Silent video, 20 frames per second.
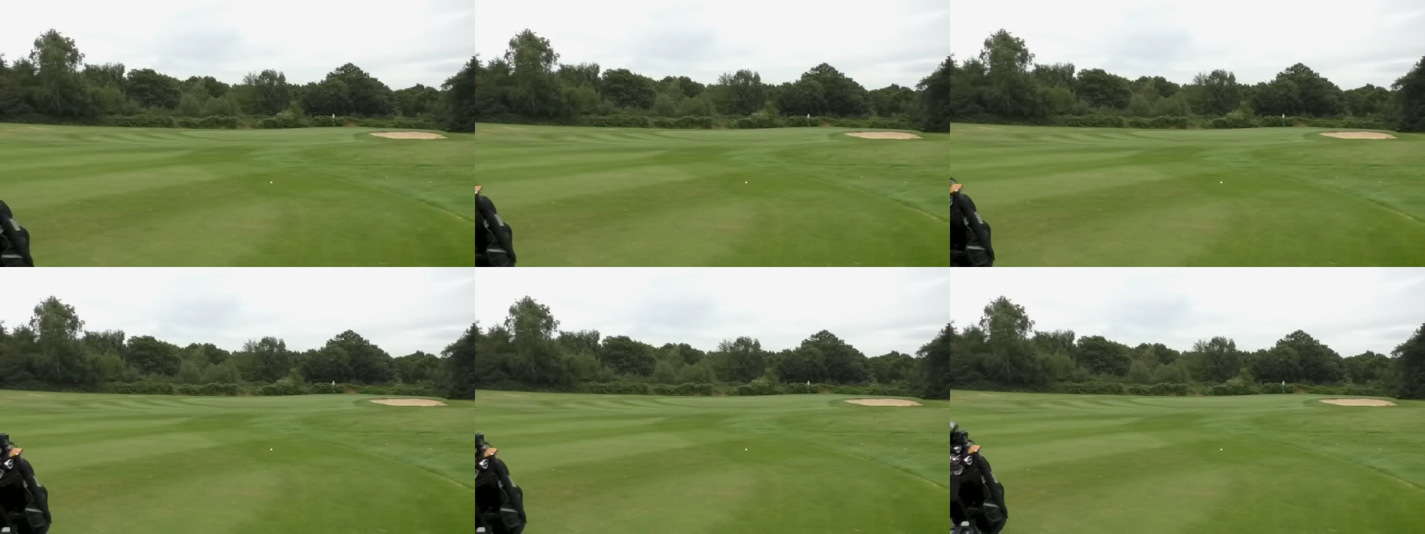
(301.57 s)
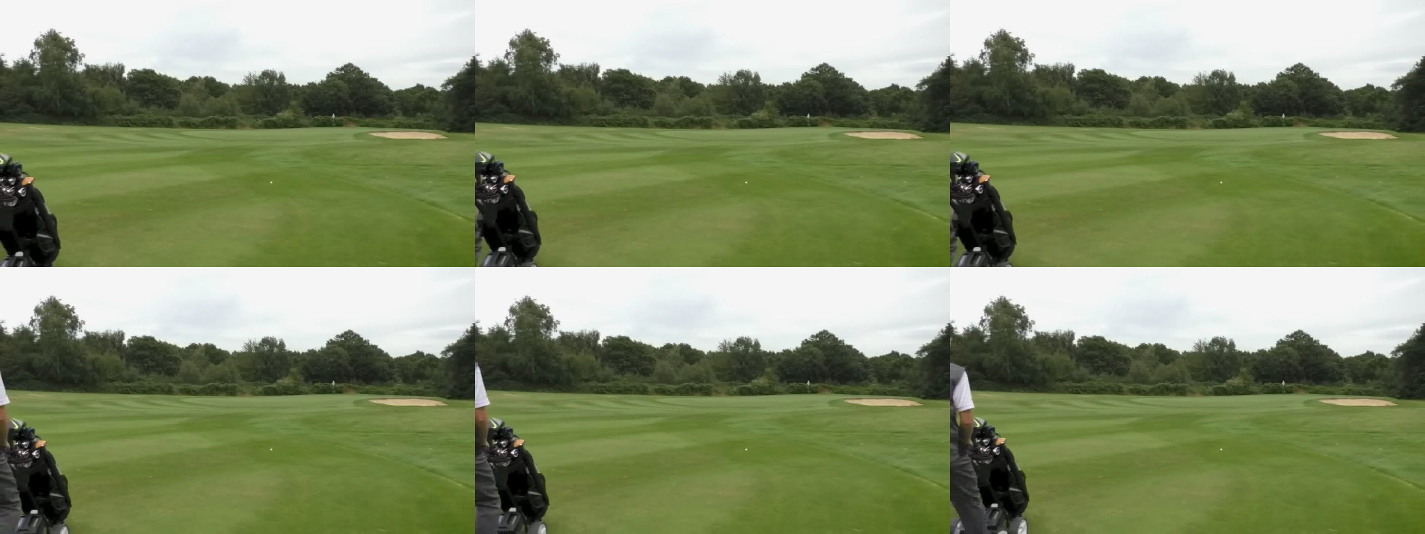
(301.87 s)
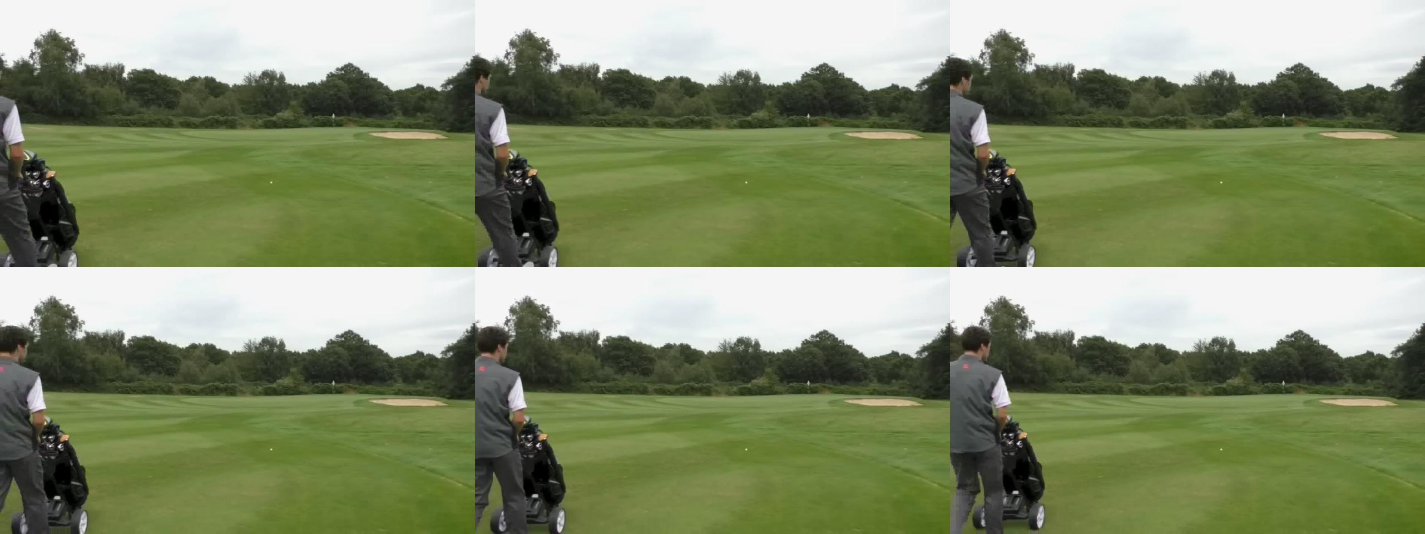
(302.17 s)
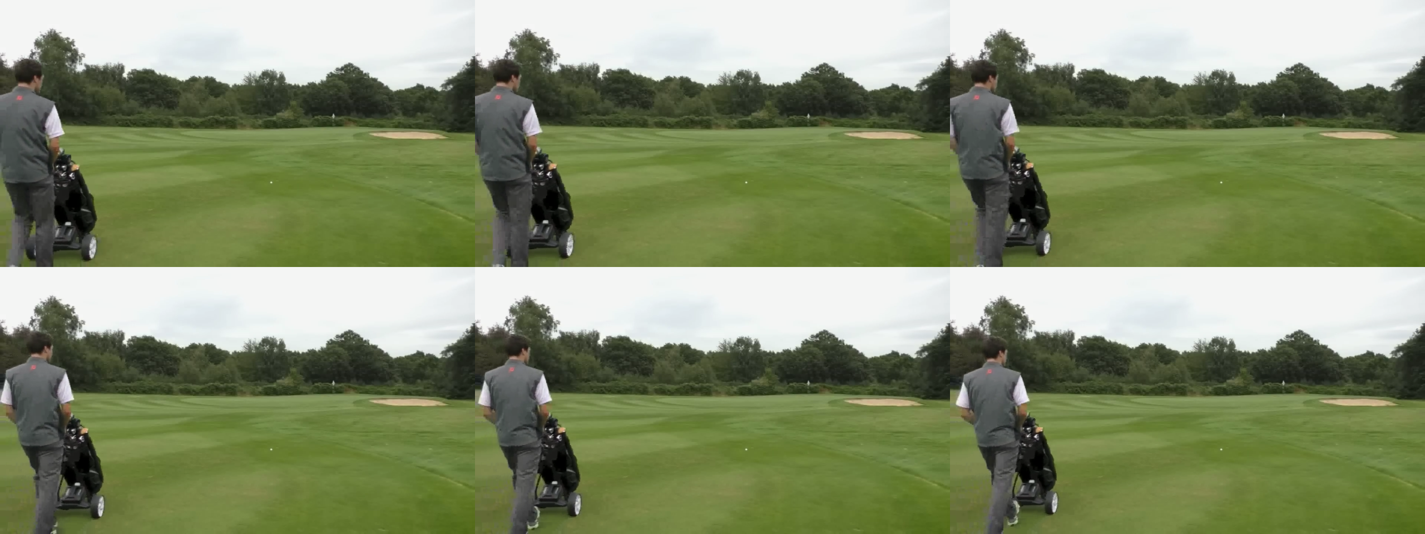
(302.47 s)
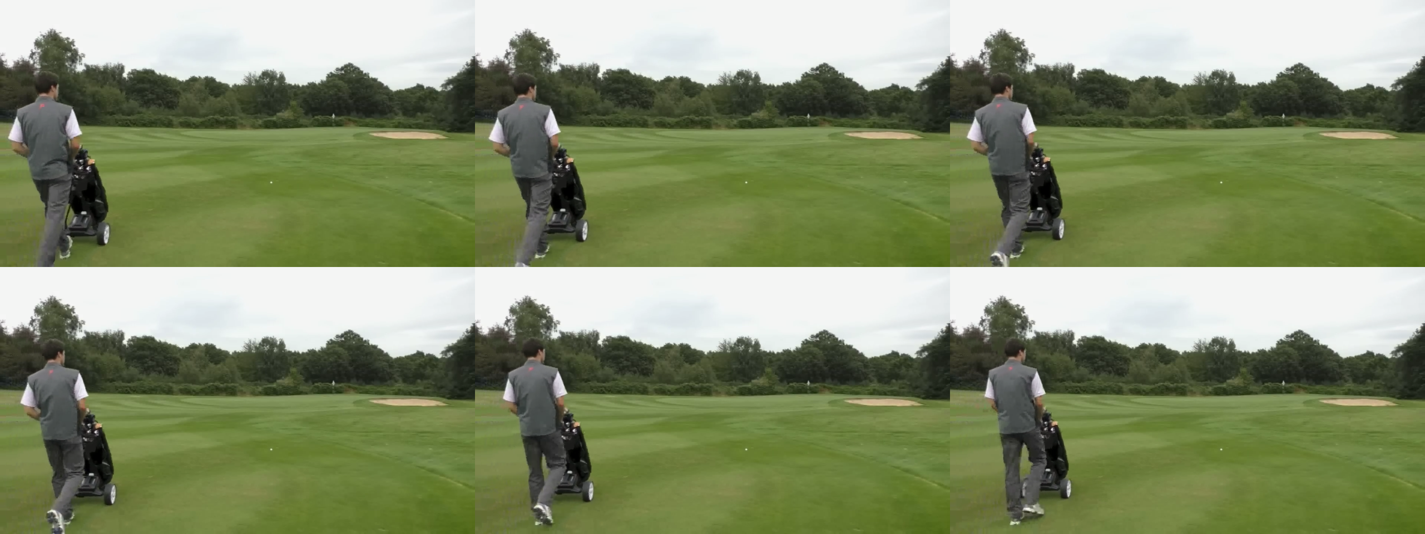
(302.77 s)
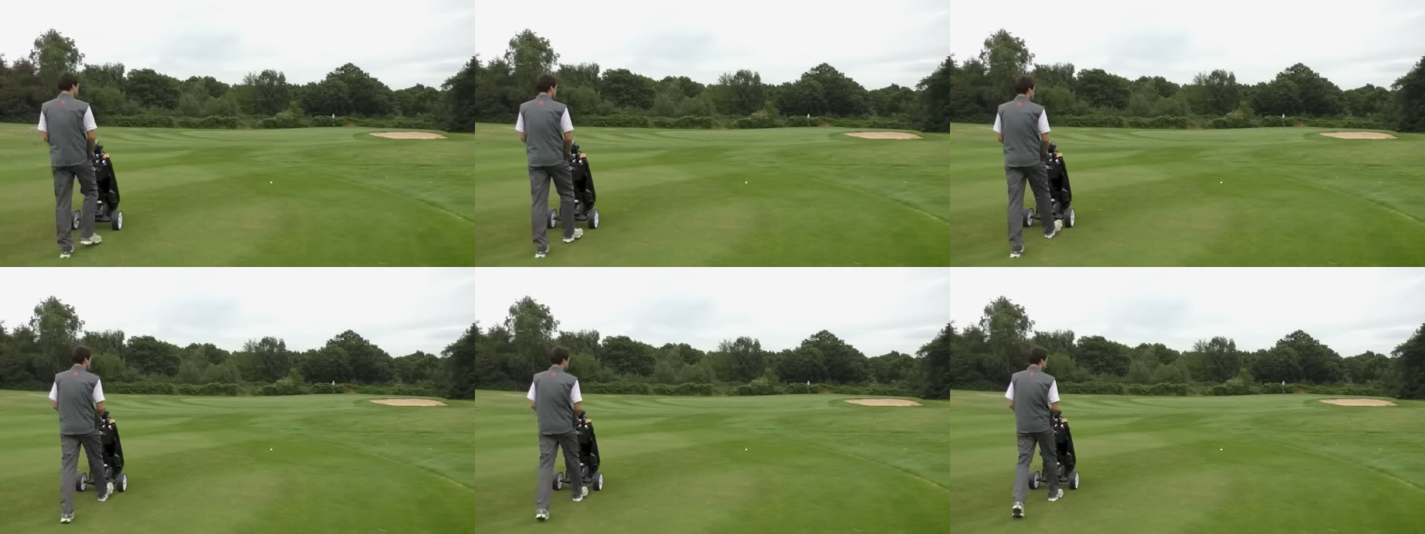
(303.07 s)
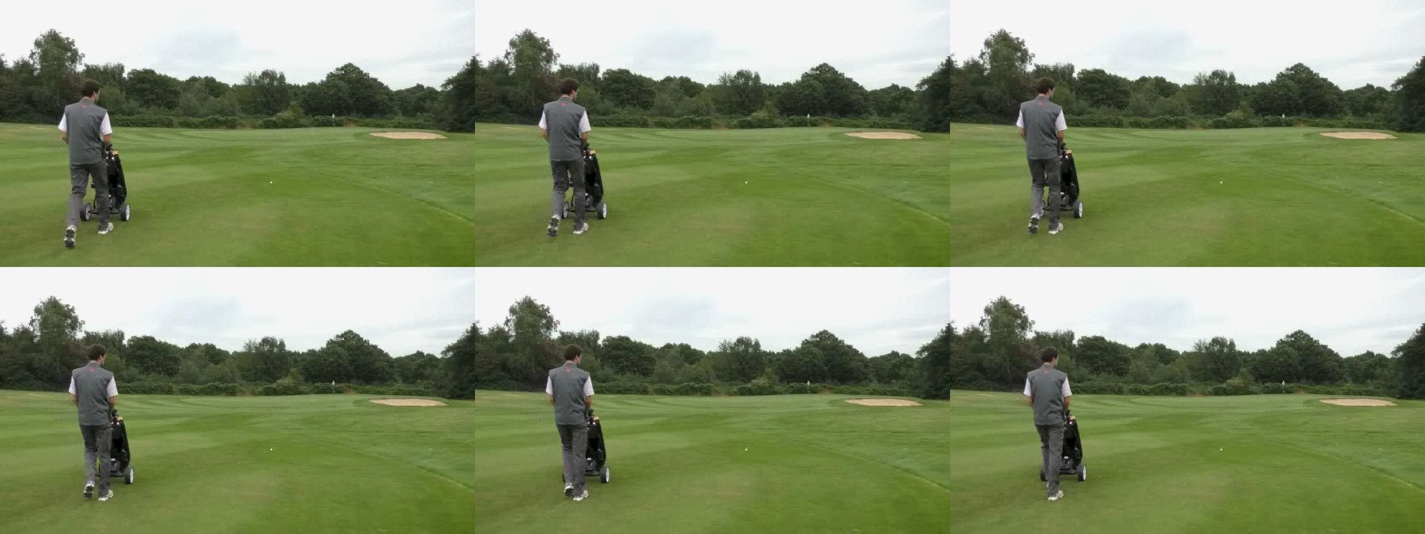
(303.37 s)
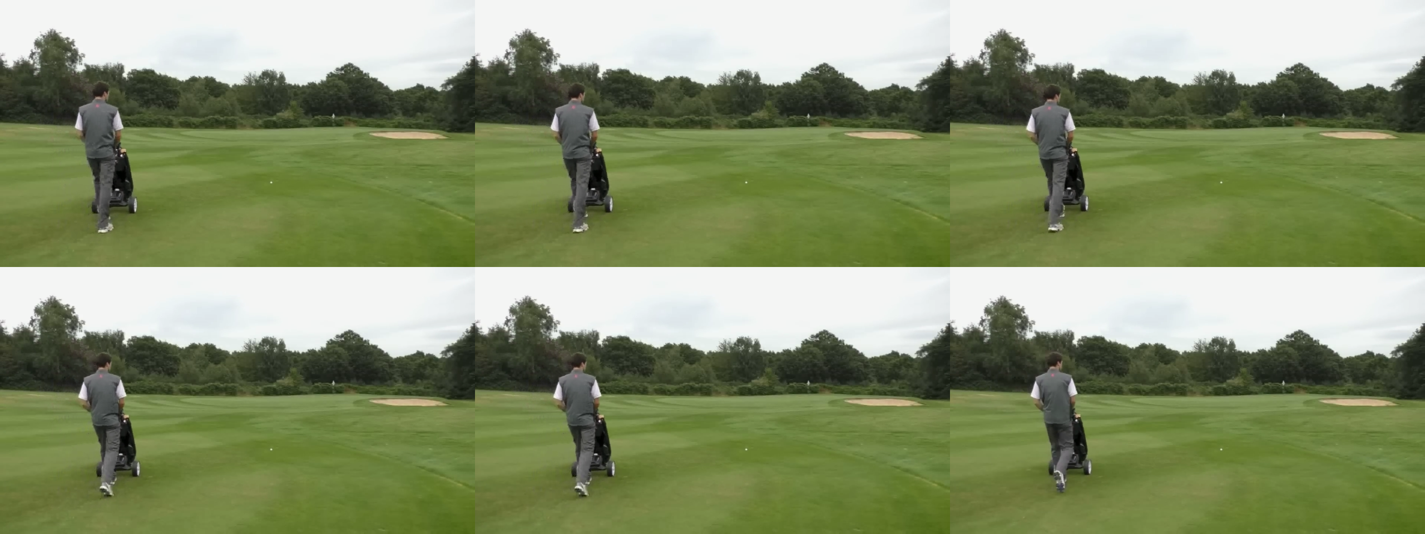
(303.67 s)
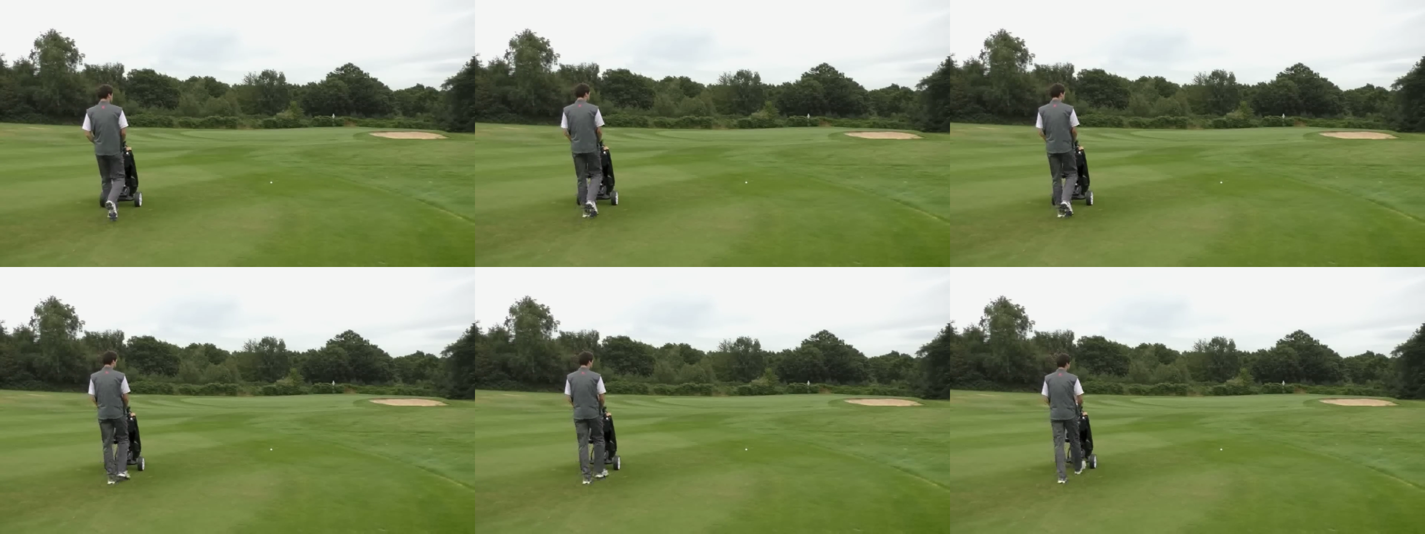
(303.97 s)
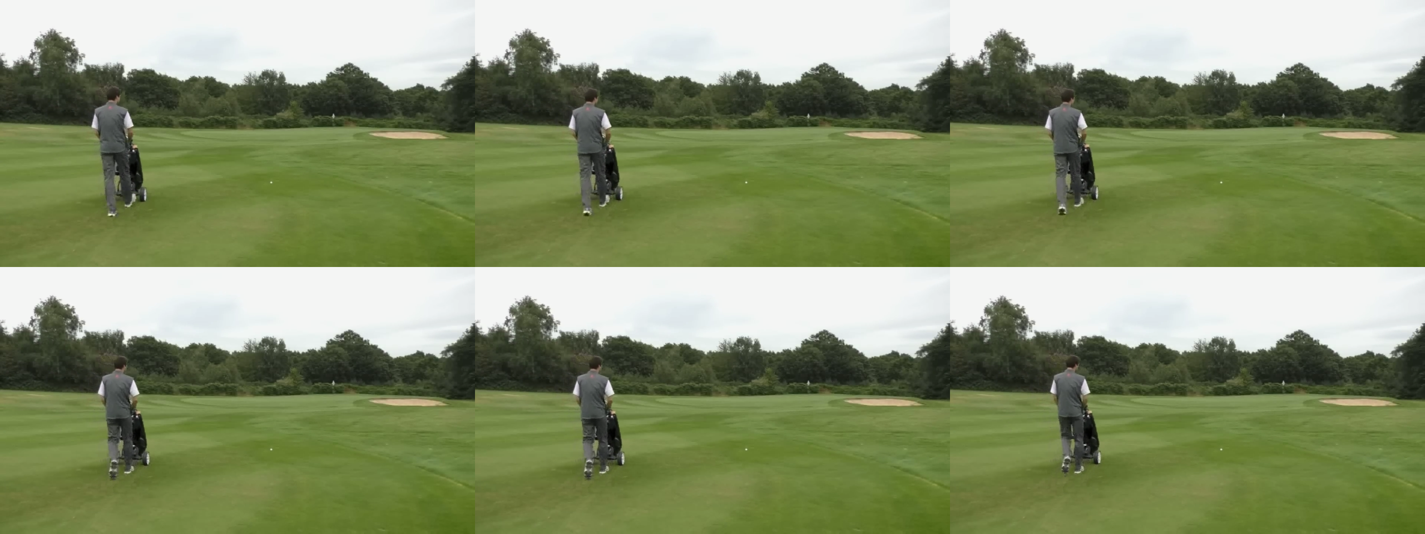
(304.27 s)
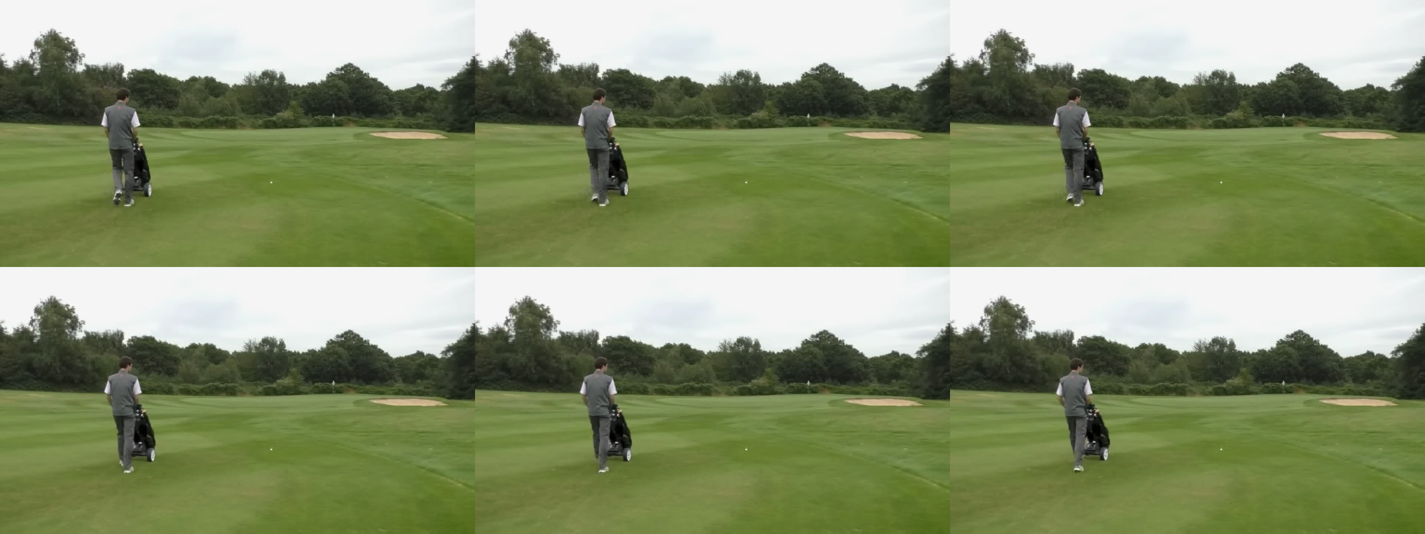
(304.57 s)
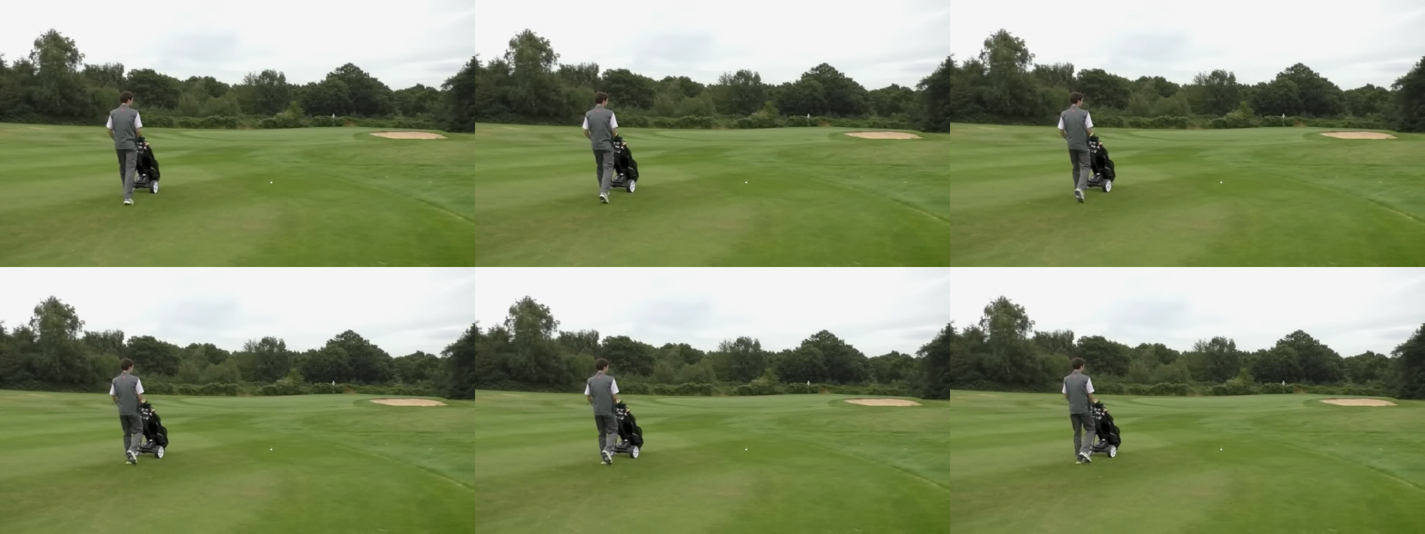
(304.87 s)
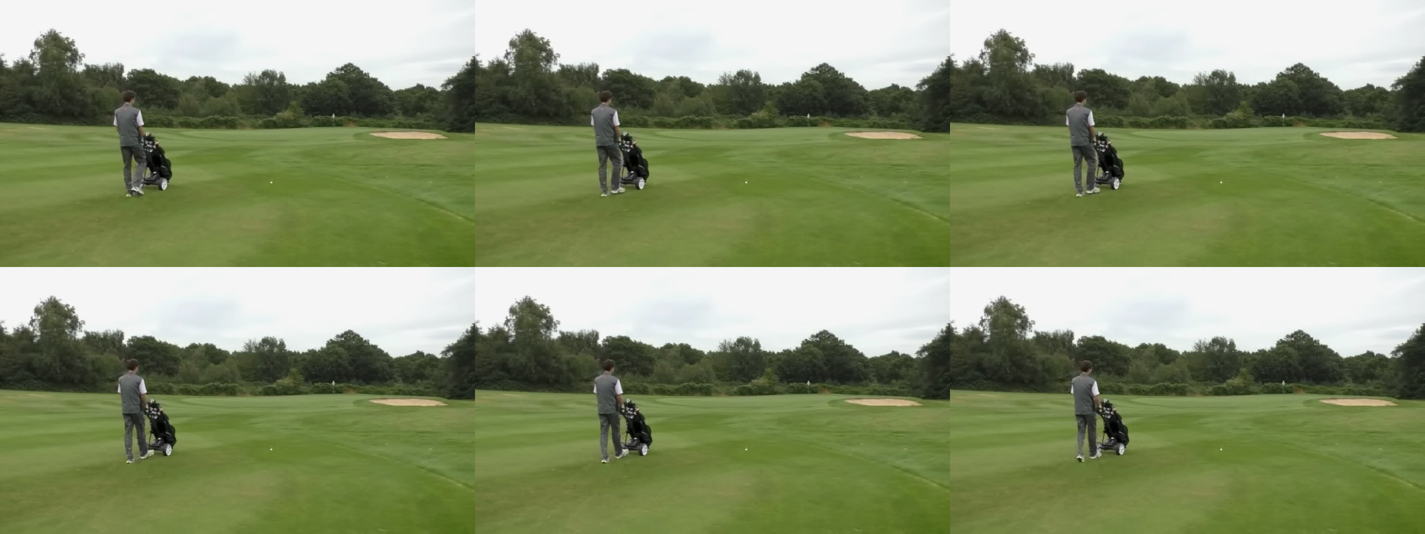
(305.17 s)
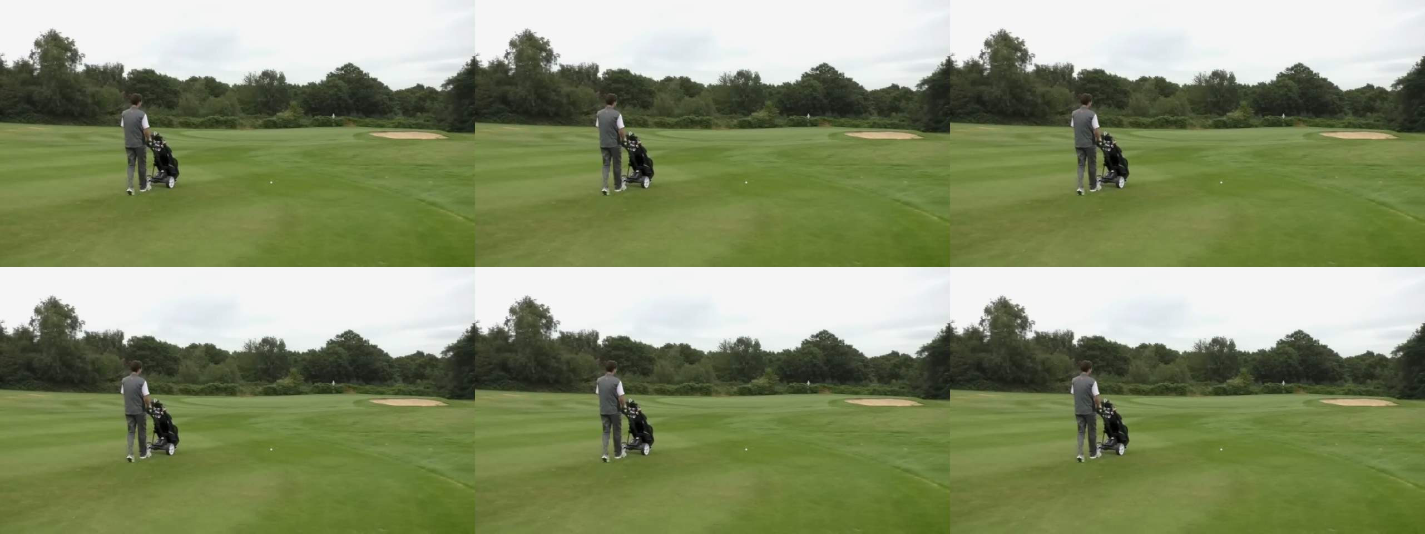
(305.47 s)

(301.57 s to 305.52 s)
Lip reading: No face is visible, so there are no lips to read.